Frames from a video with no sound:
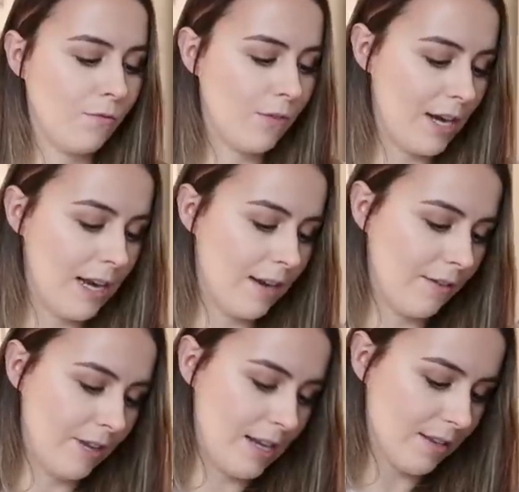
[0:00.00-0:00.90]
really
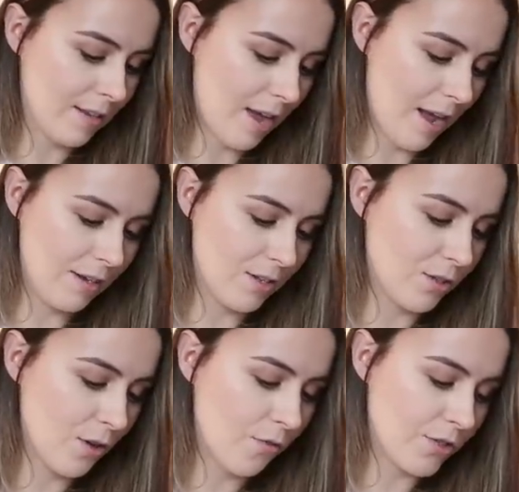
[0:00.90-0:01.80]
lovely and
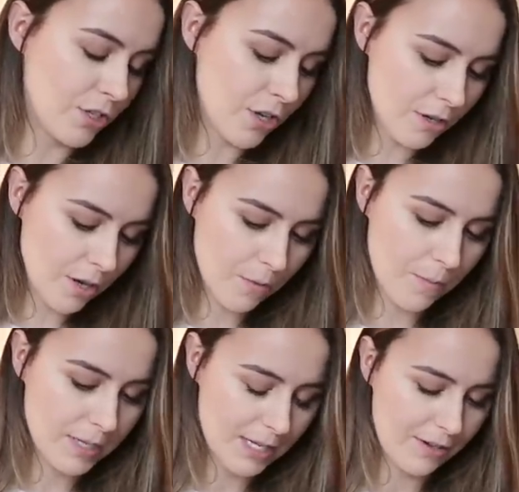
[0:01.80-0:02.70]
soft. I don't know
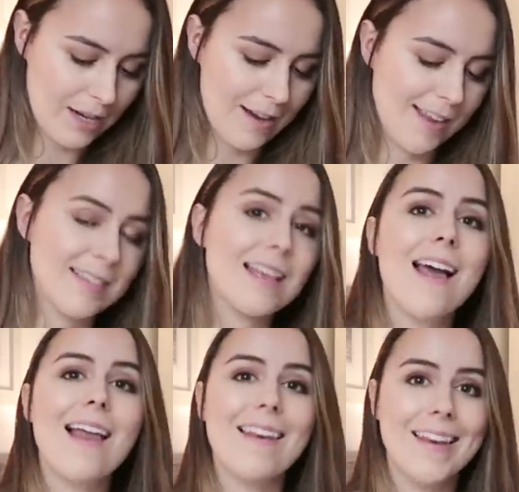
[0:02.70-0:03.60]
what material it is.
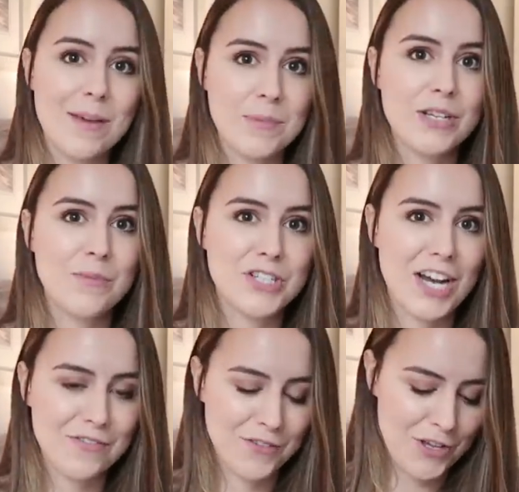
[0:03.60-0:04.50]
Let me double
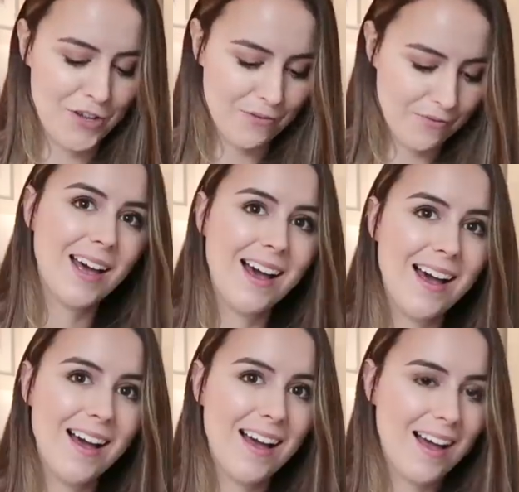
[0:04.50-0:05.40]
check for you.
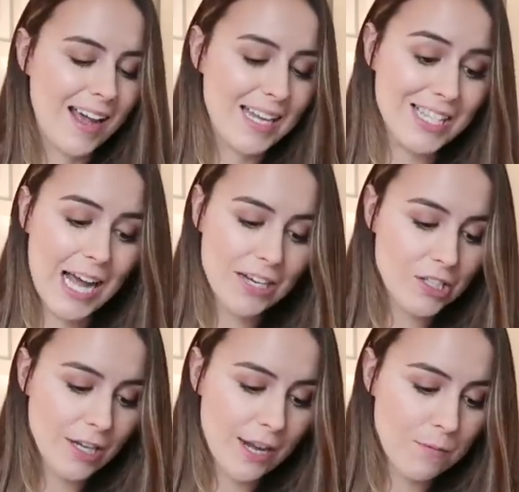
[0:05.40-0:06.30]
It's
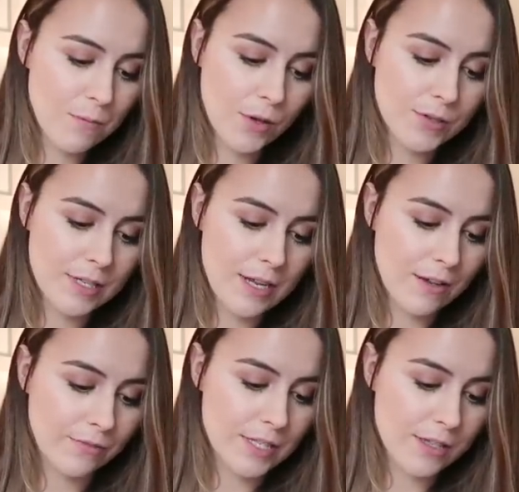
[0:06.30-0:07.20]
actually
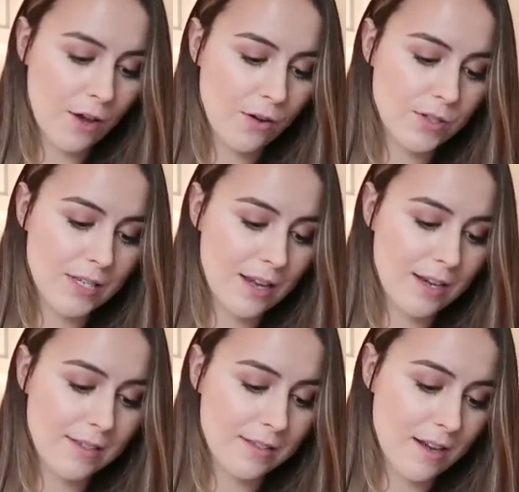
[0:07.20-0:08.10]
mostly viscose
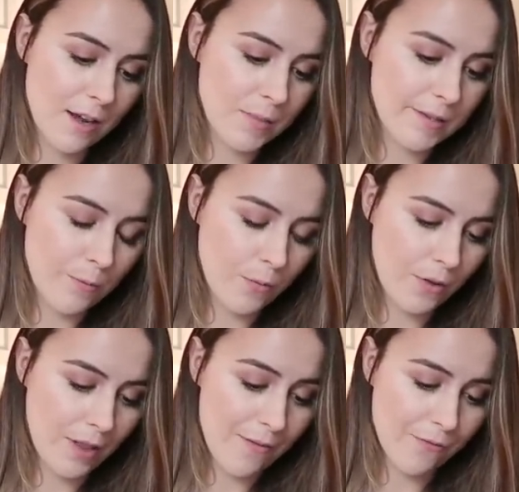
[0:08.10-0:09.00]
and it's 9%
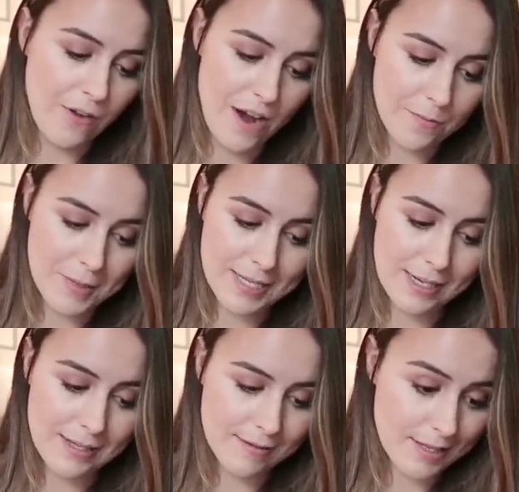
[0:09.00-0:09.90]
wool and
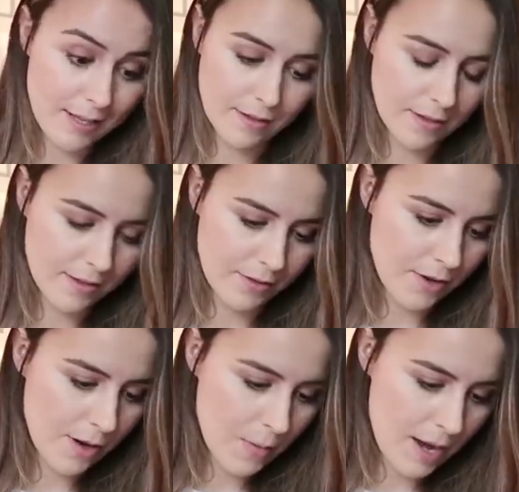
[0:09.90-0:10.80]
5% silk. So I
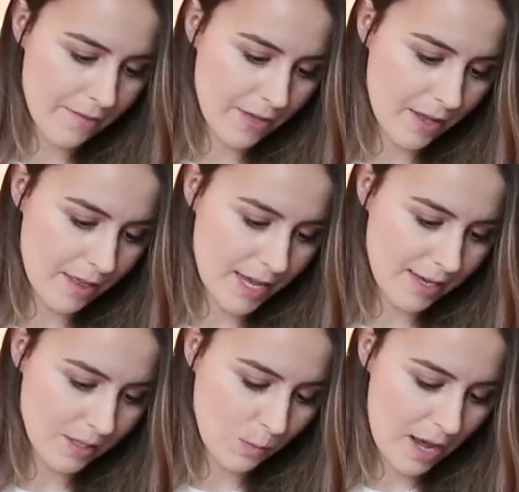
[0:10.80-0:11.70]
don't know whether
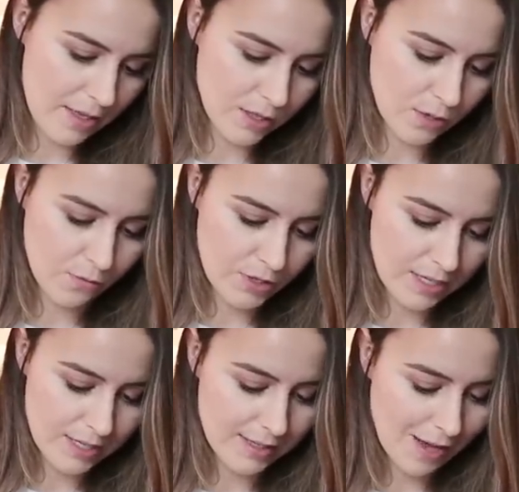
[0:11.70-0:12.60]
that's where the
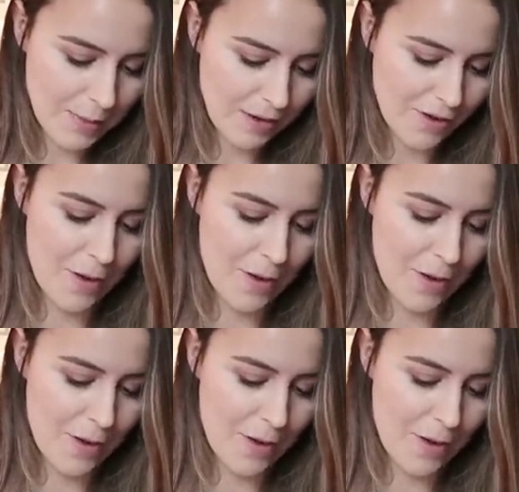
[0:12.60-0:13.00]
softness is coming